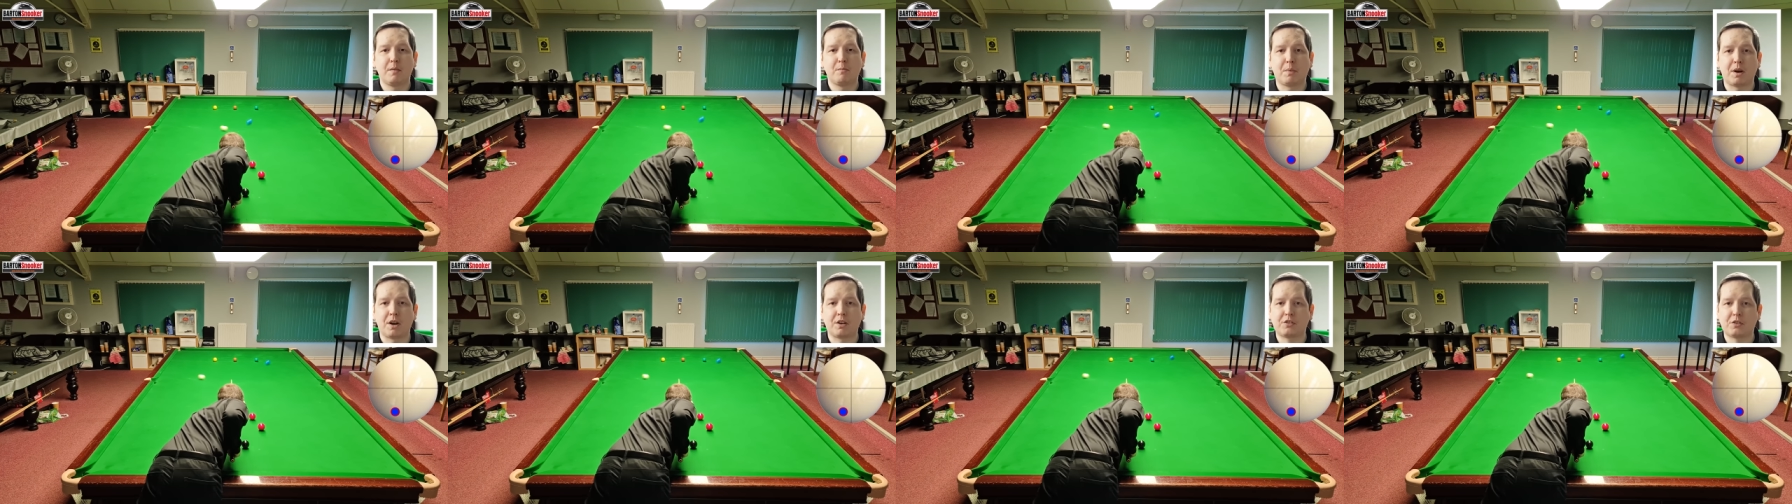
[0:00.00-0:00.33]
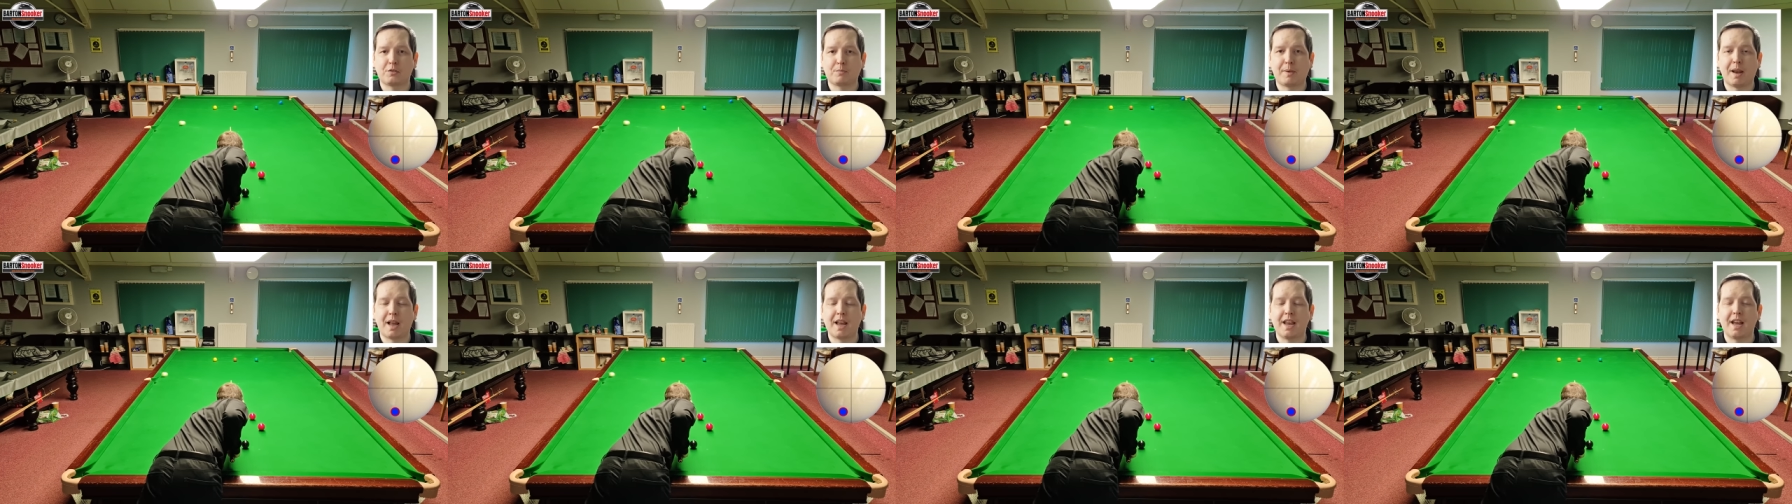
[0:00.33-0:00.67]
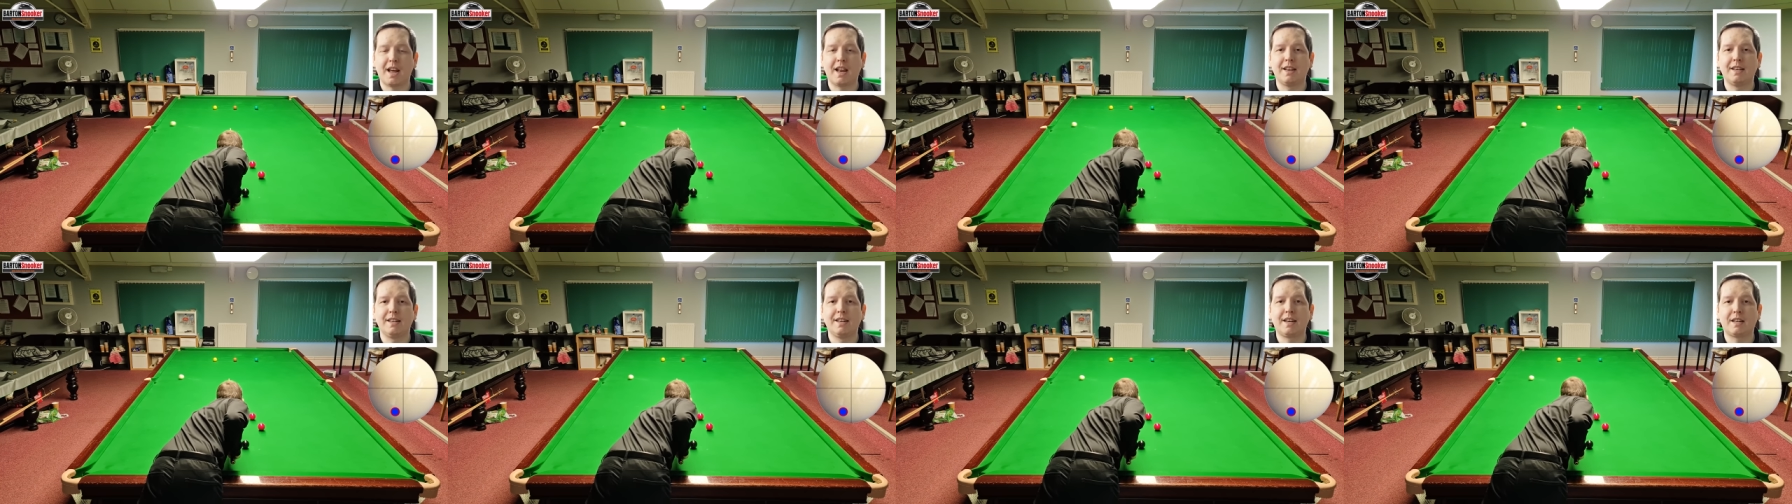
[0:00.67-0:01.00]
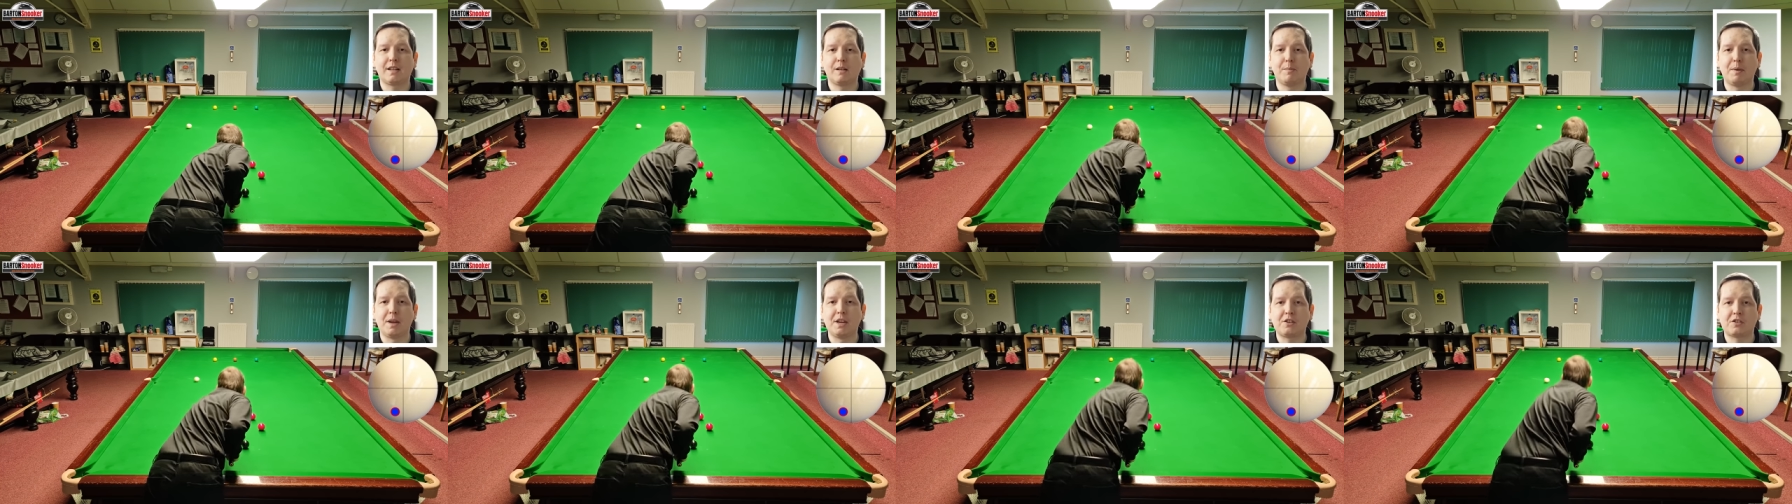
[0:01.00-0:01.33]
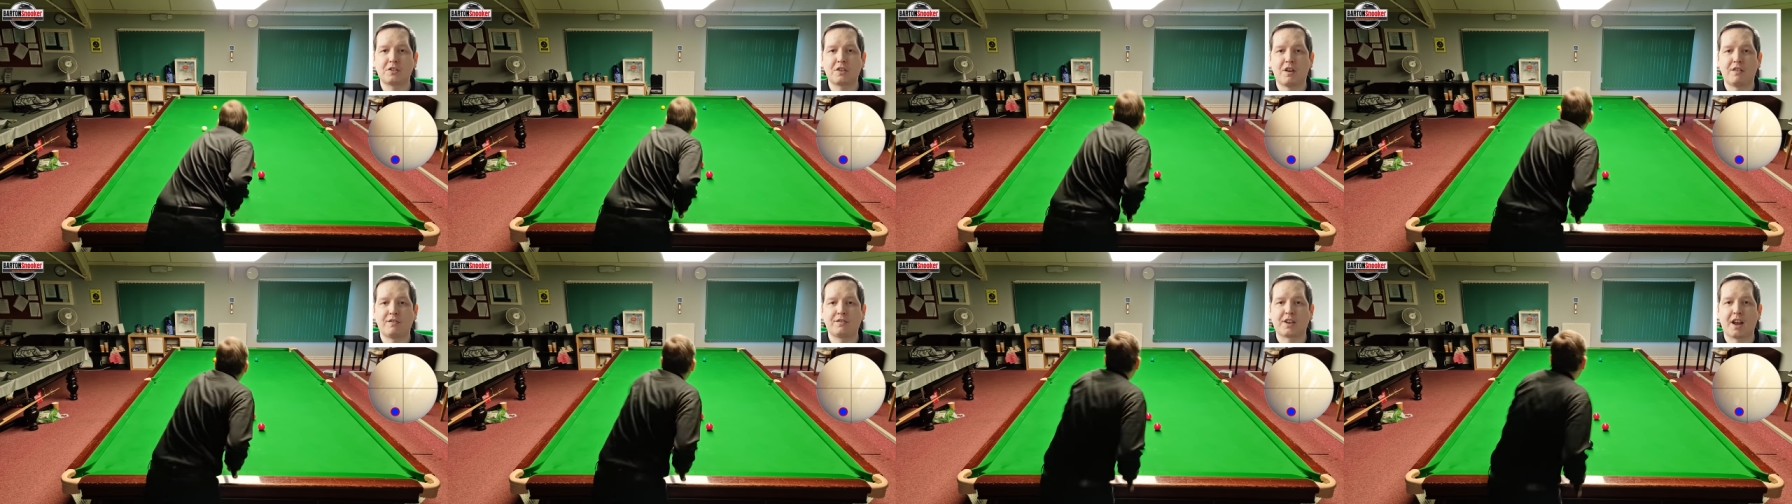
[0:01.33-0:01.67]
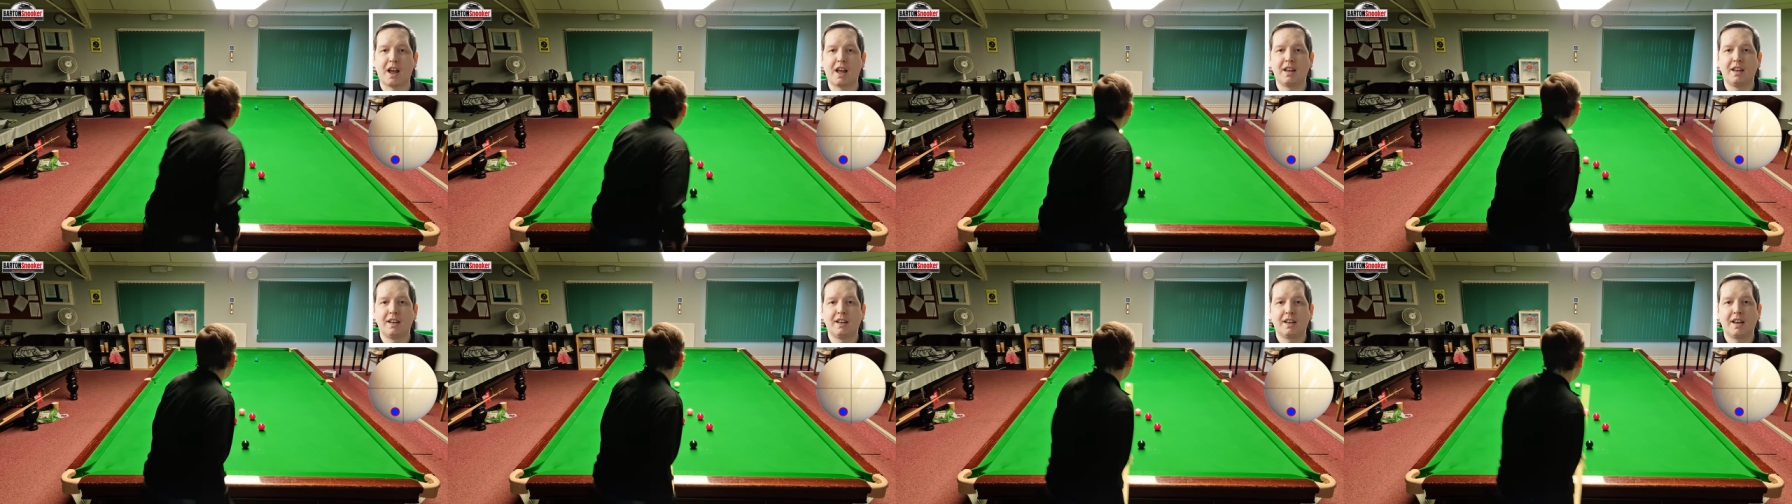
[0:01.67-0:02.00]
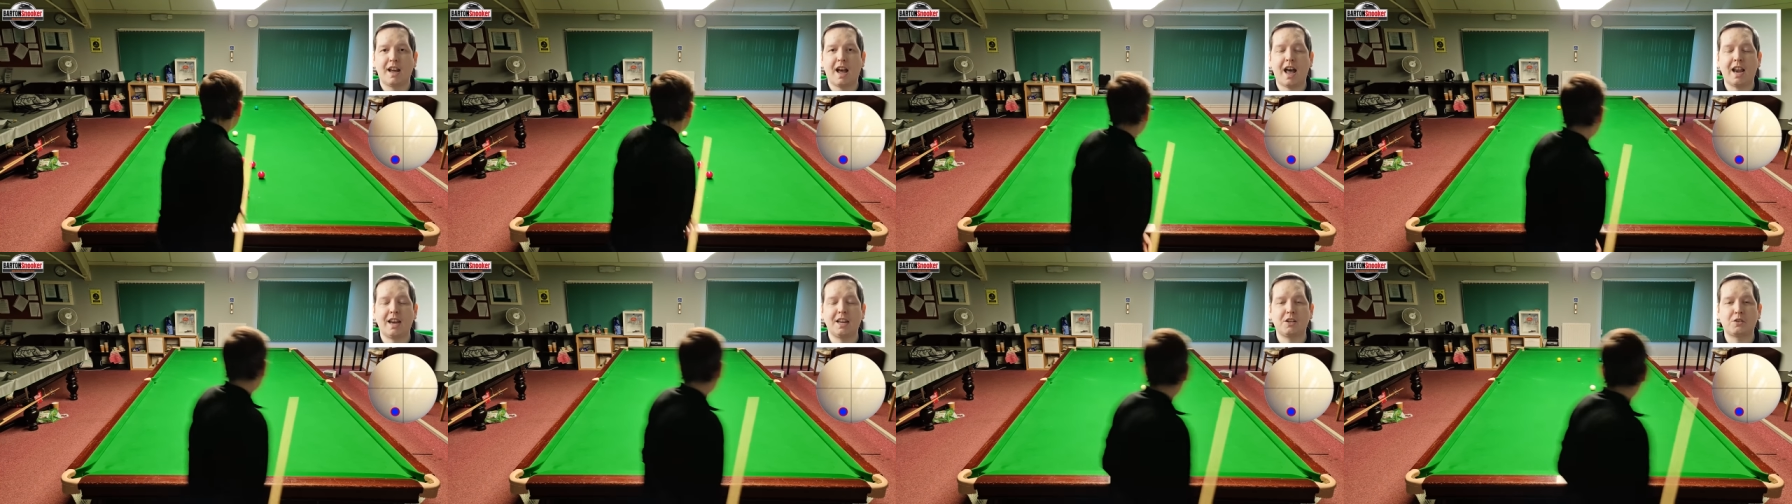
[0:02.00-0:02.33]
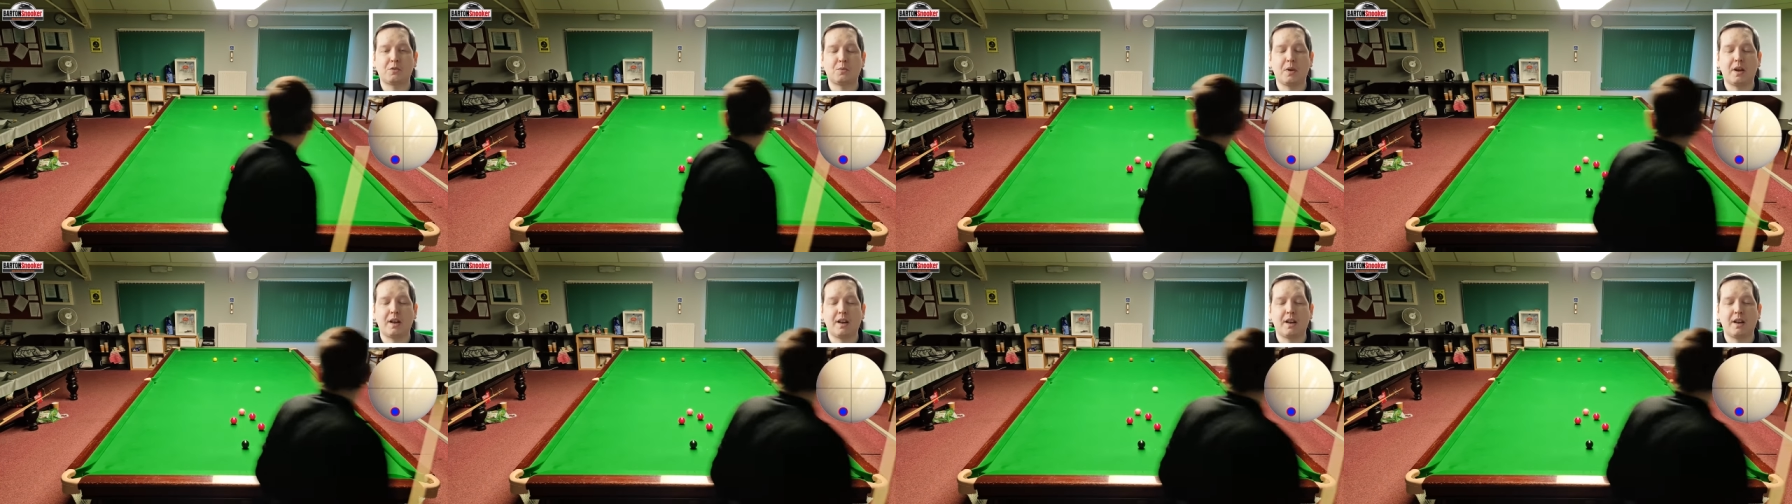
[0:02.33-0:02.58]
but I just play it a little bit softer, Alex